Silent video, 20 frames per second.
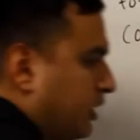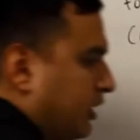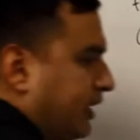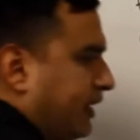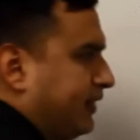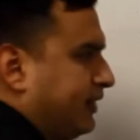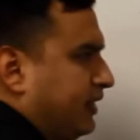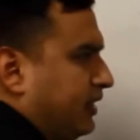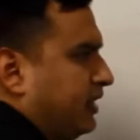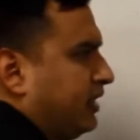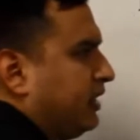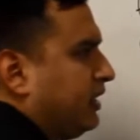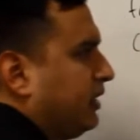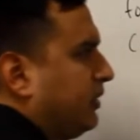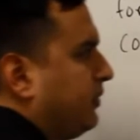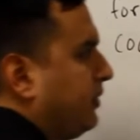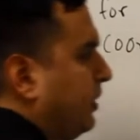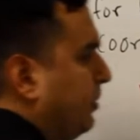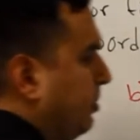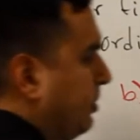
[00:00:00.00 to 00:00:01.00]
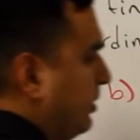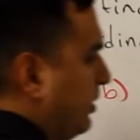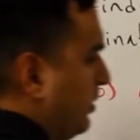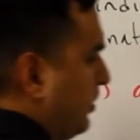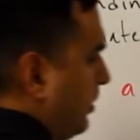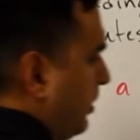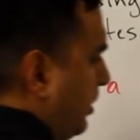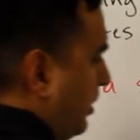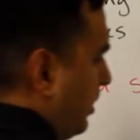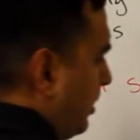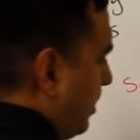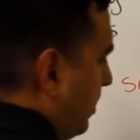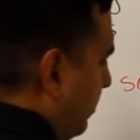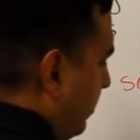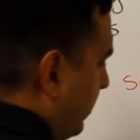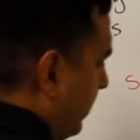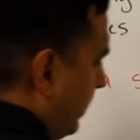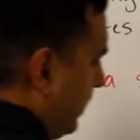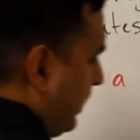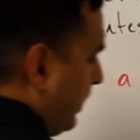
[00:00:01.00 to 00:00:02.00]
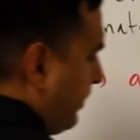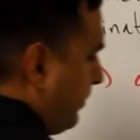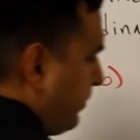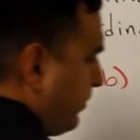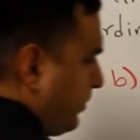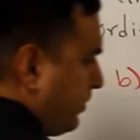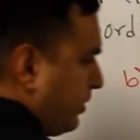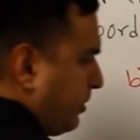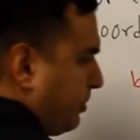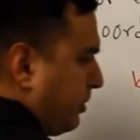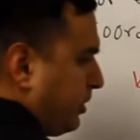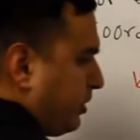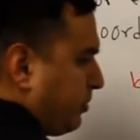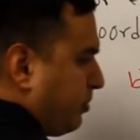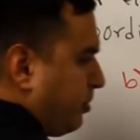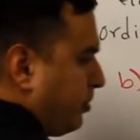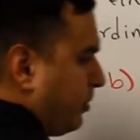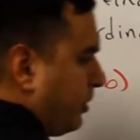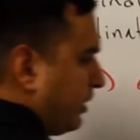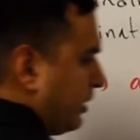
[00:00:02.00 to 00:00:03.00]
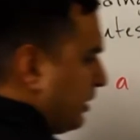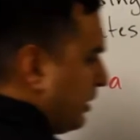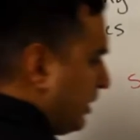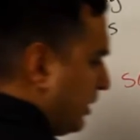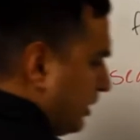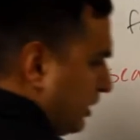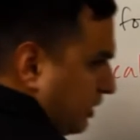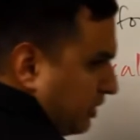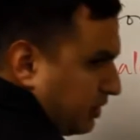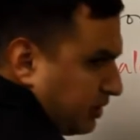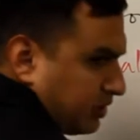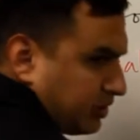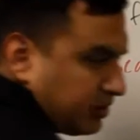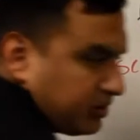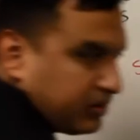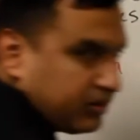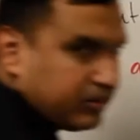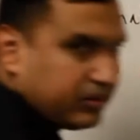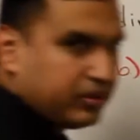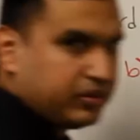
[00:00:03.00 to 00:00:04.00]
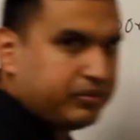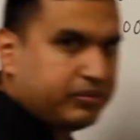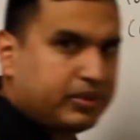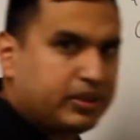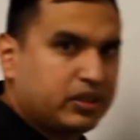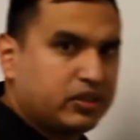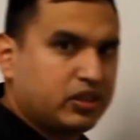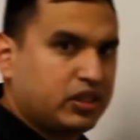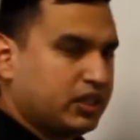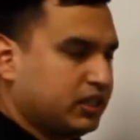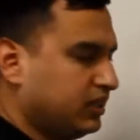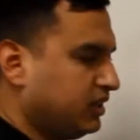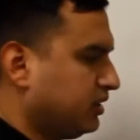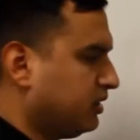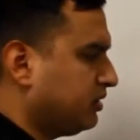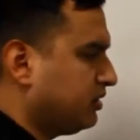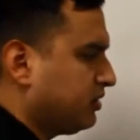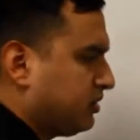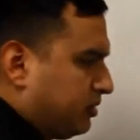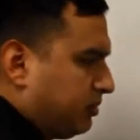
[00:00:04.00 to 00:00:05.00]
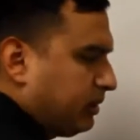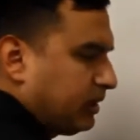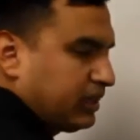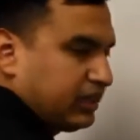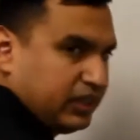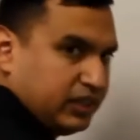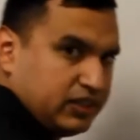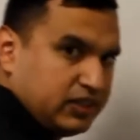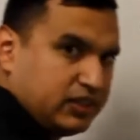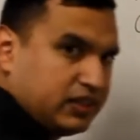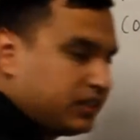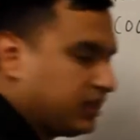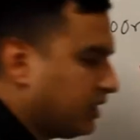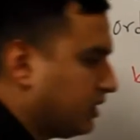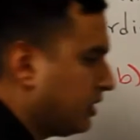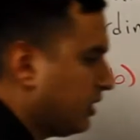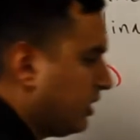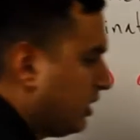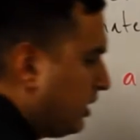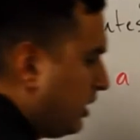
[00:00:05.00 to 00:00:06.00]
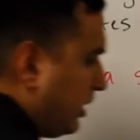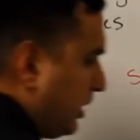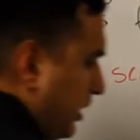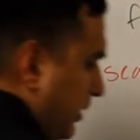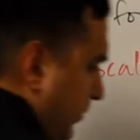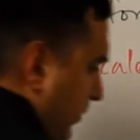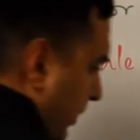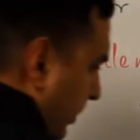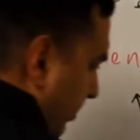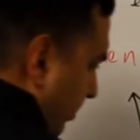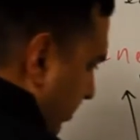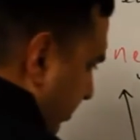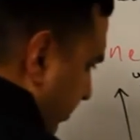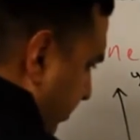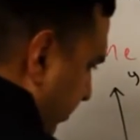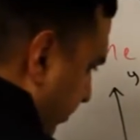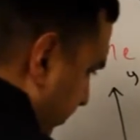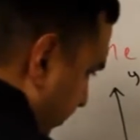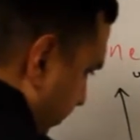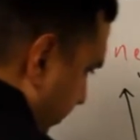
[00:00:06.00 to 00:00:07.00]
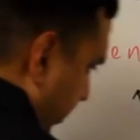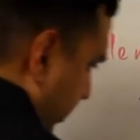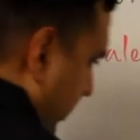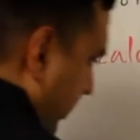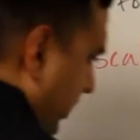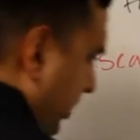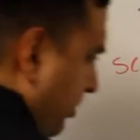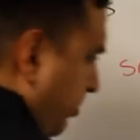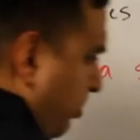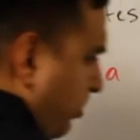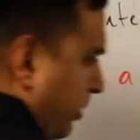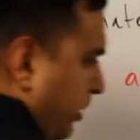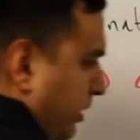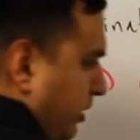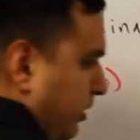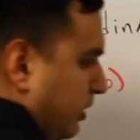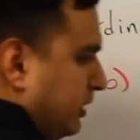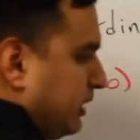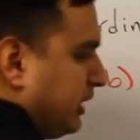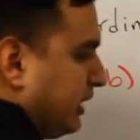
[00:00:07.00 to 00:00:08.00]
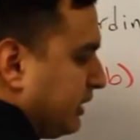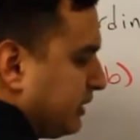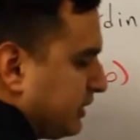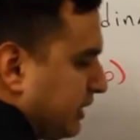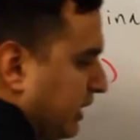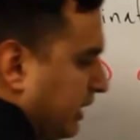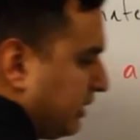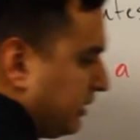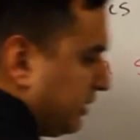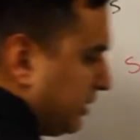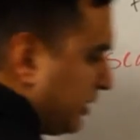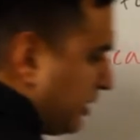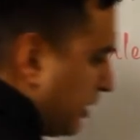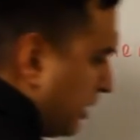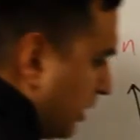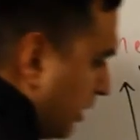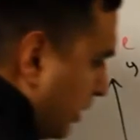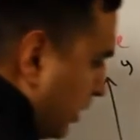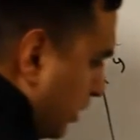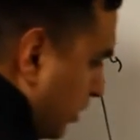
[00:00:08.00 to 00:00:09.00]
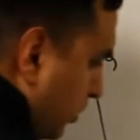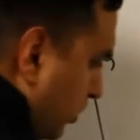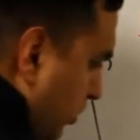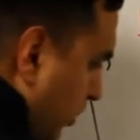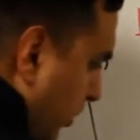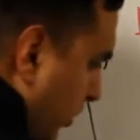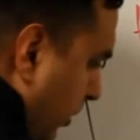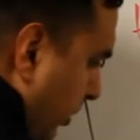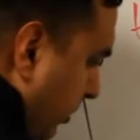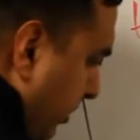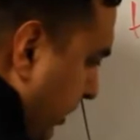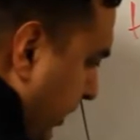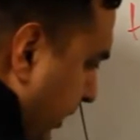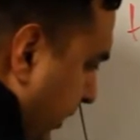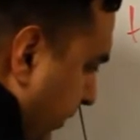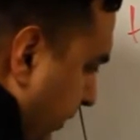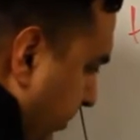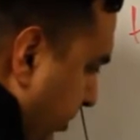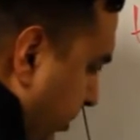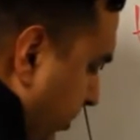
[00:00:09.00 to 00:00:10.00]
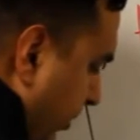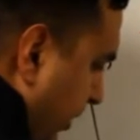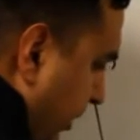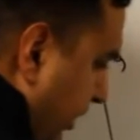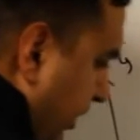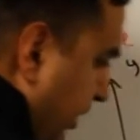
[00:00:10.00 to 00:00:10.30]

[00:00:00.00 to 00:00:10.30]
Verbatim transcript: And then if I put this on here, I'm going to have some other point, and it's be a good idea to make it easy again if I put the other point on the x-axis. So I'm going to have a point